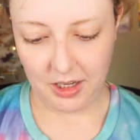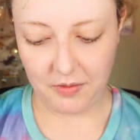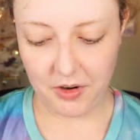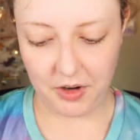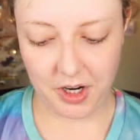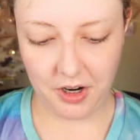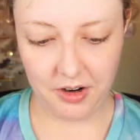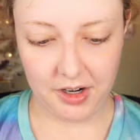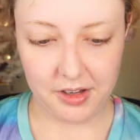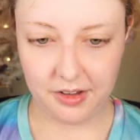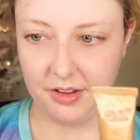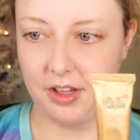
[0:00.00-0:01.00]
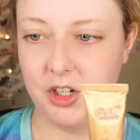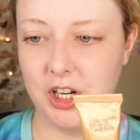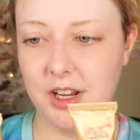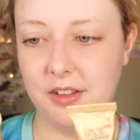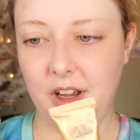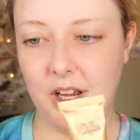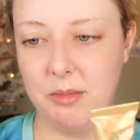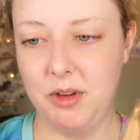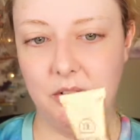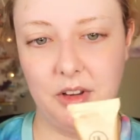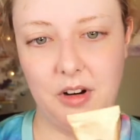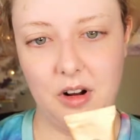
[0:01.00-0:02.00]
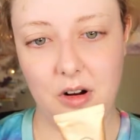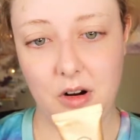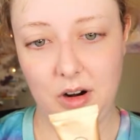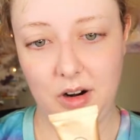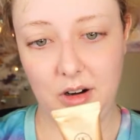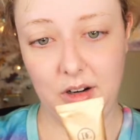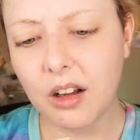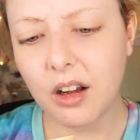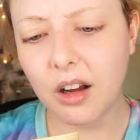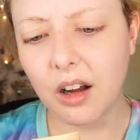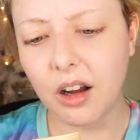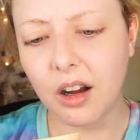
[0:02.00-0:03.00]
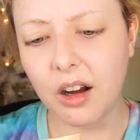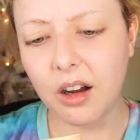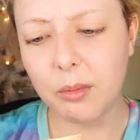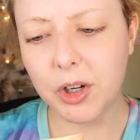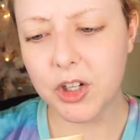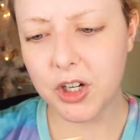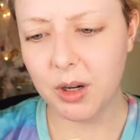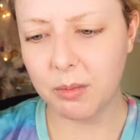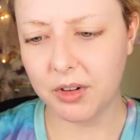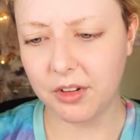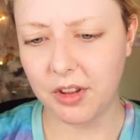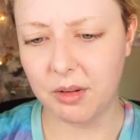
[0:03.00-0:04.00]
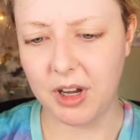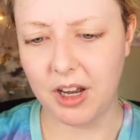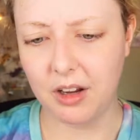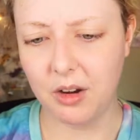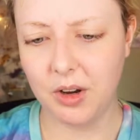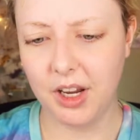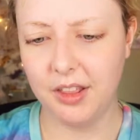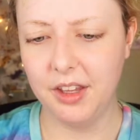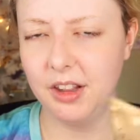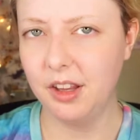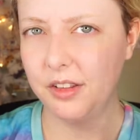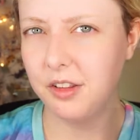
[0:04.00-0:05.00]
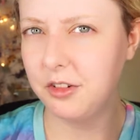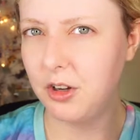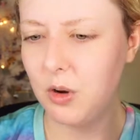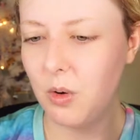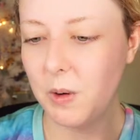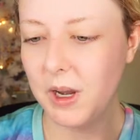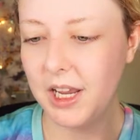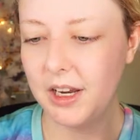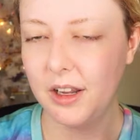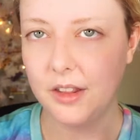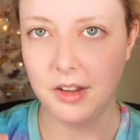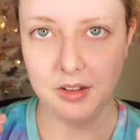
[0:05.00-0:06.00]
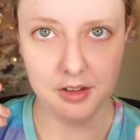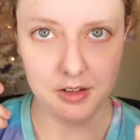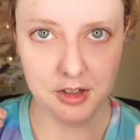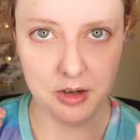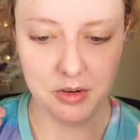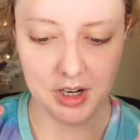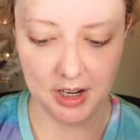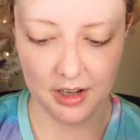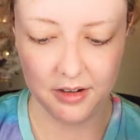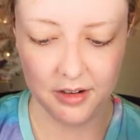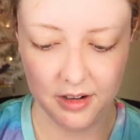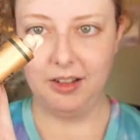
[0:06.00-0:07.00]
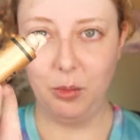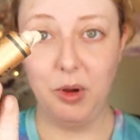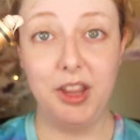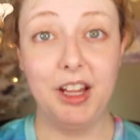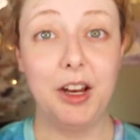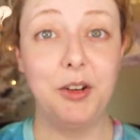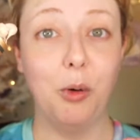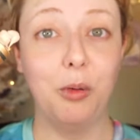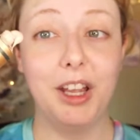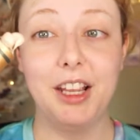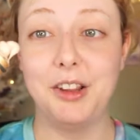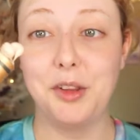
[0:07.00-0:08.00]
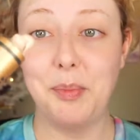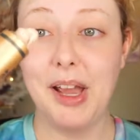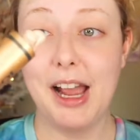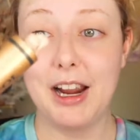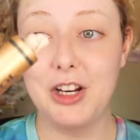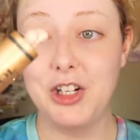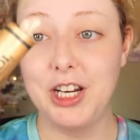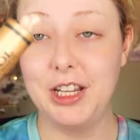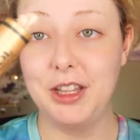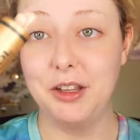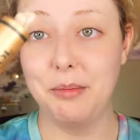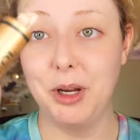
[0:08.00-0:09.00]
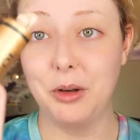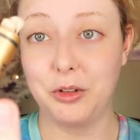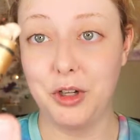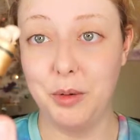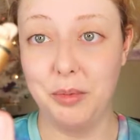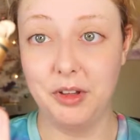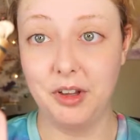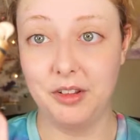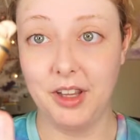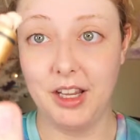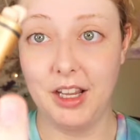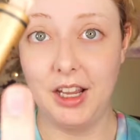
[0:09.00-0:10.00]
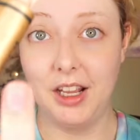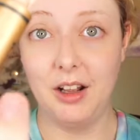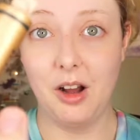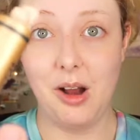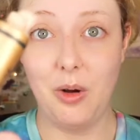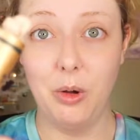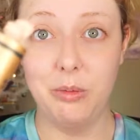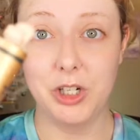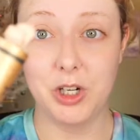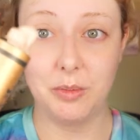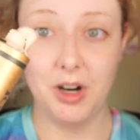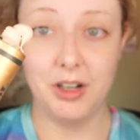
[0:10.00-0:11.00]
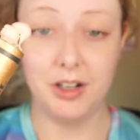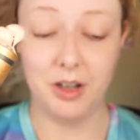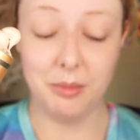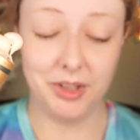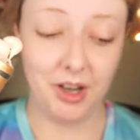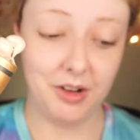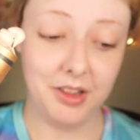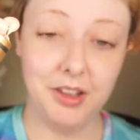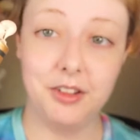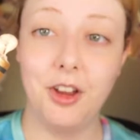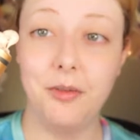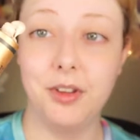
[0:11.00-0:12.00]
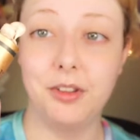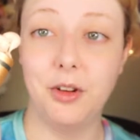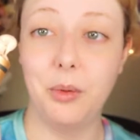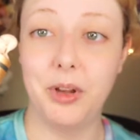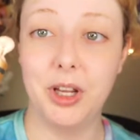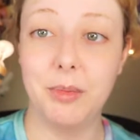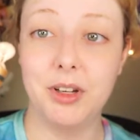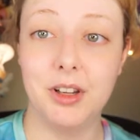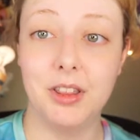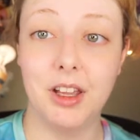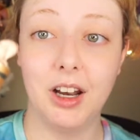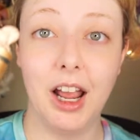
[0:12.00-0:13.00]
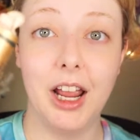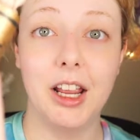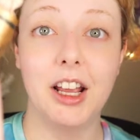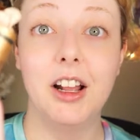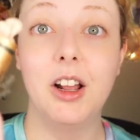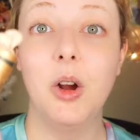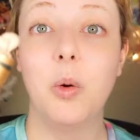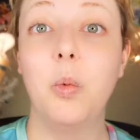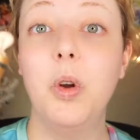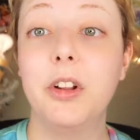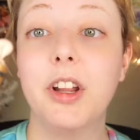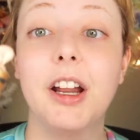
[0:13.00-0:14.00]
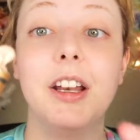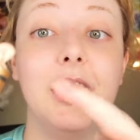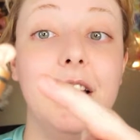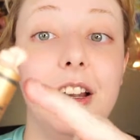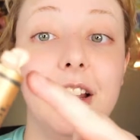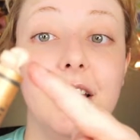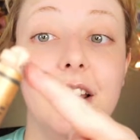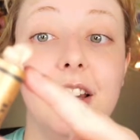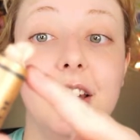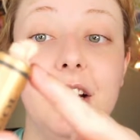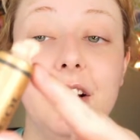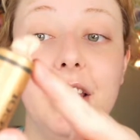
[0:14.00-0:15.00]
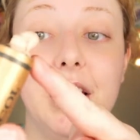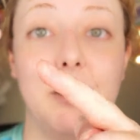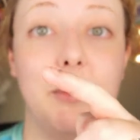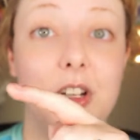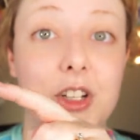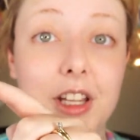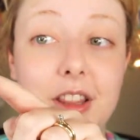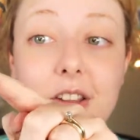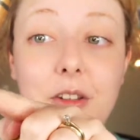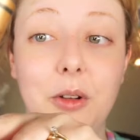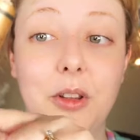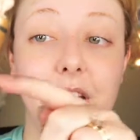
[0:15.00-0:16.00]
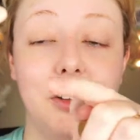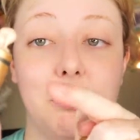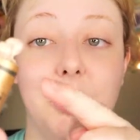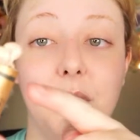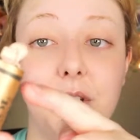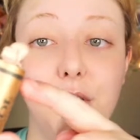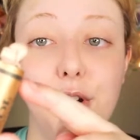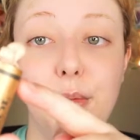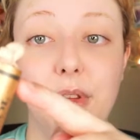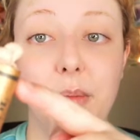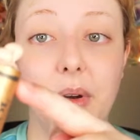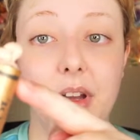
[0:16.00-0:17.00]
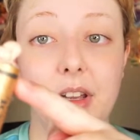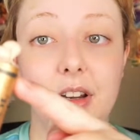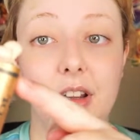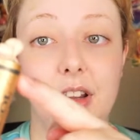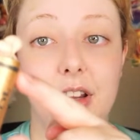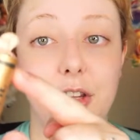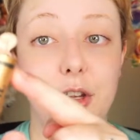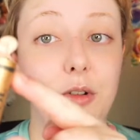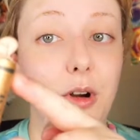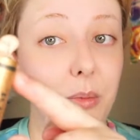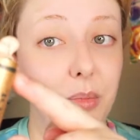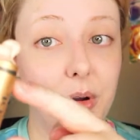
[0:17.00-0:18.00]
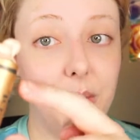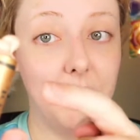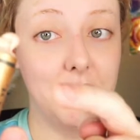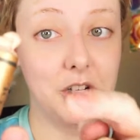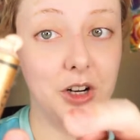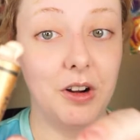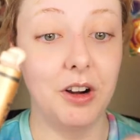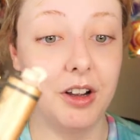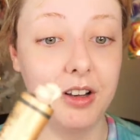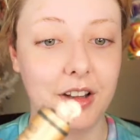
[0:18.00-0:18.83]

If you're curious, the shades I'm using are a bunch of numbers on the back. Okay, I think this is 208 and this is 210. The one thing I don't like is the packaging in these metal tubes because like a whole bunch of product comes out and this stuff is so pigmented that I will not need nearly that much. Like these look like small tubes, but you don't put much on.